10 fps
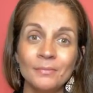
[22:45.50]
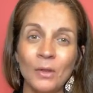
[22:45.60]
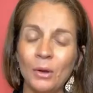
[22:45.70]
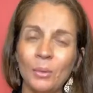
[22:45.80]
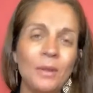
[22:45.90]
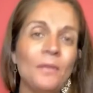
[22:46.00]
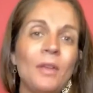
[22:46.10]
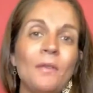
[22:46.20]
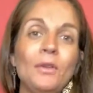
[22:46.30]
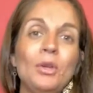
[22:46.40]
You know,
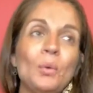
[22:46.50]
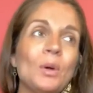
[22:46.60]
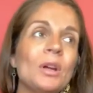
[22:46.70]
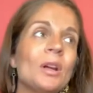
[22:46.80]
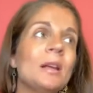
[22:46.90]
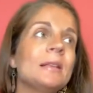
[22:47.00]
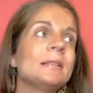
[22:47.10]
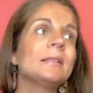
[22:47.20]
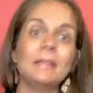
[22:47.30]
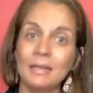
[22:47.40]
if you were
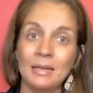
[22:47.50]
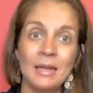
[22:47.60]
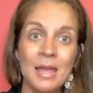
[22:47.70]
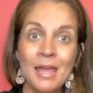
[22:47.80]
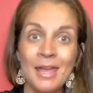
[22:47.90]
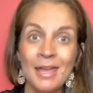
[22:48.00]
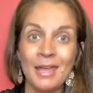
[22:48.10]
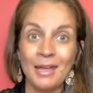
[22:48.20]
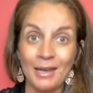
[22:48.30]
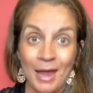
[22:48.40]
sitting
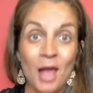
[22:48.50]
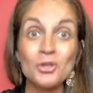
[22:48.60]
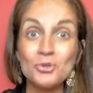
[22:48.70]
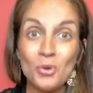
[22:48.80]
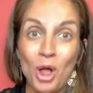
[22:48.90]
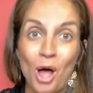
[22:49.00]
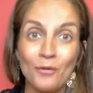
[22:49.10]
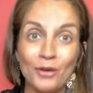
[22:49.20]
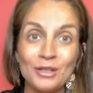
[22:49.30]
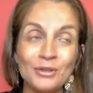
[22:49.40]
in an actual
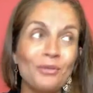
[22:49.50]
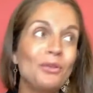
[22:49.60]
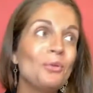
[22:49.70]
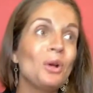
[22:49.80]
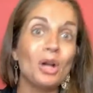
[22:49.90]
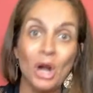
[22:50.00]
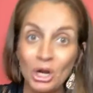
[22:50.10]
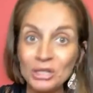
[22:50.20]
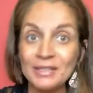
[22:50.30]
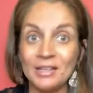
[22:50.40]
office, or if you were a
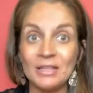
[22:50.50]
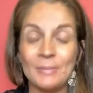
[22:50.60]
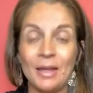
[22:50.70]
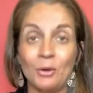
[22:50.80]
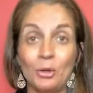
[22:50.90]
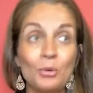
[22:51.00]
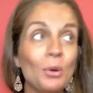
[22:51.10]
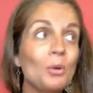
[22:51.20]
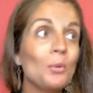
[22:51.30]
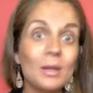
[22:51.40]
car salesman, or you
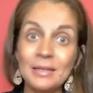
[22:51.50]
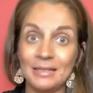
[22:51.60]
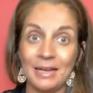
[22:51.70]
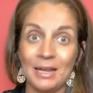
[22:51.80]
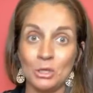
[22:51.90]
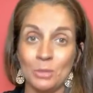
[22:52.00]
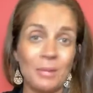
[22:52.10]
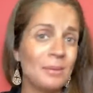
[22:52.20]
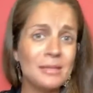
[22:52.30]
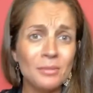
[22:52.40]
were a real estate agent,
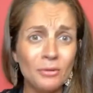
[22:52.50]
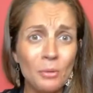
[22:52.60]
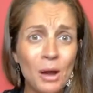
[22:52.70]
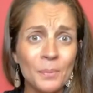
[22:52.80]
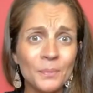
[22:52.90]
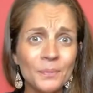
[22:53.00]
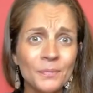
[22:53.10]
maybe some of you are,